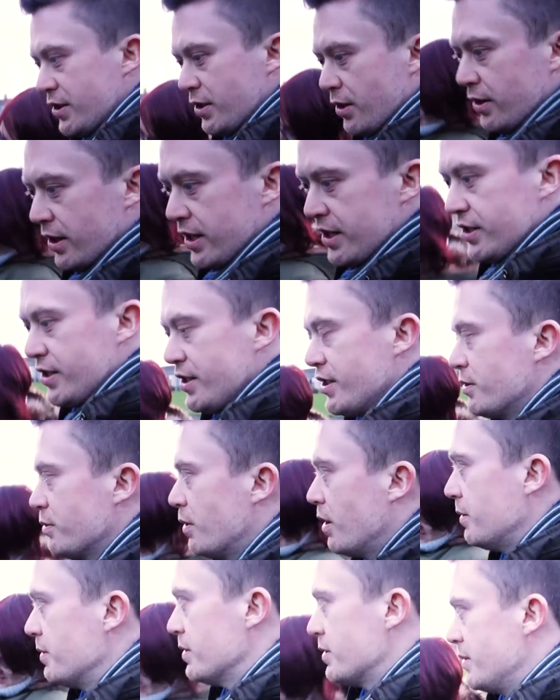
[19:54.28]
coat isn't as
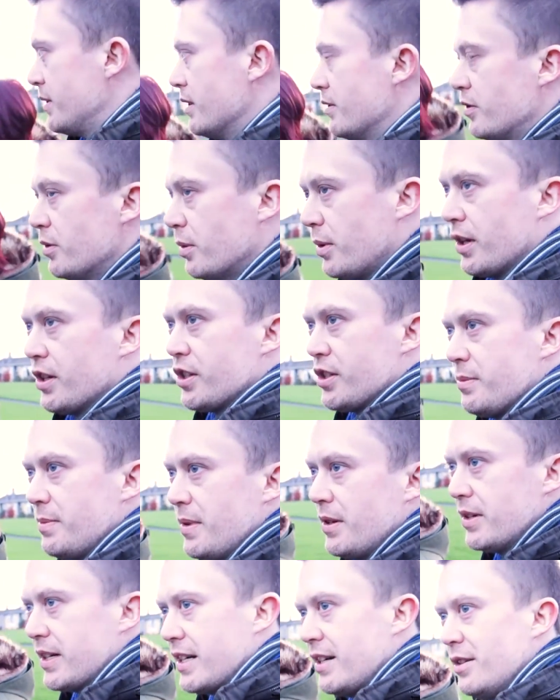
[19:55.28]
warm as the other one. She
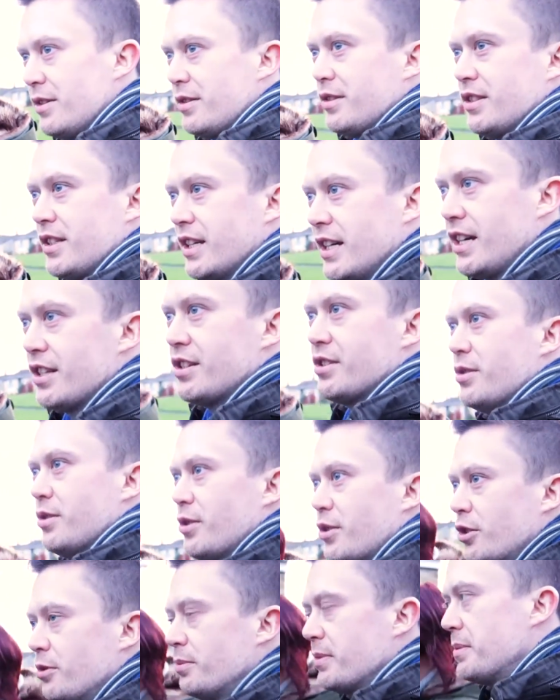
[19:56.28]
better get
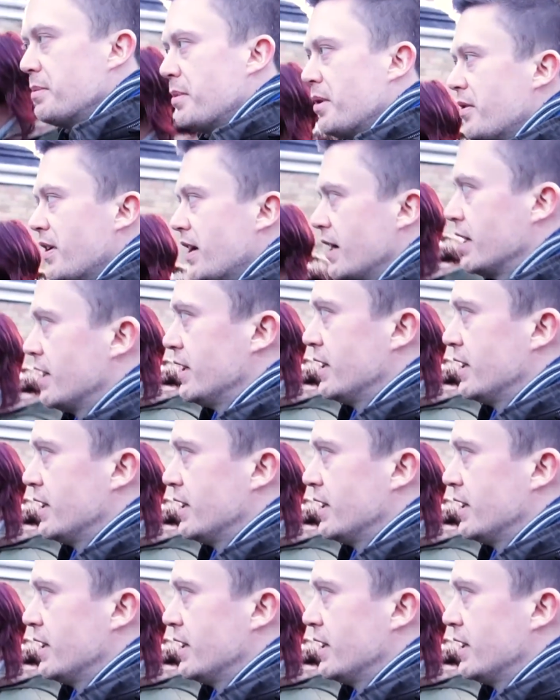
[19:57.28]
sewed up, my mother.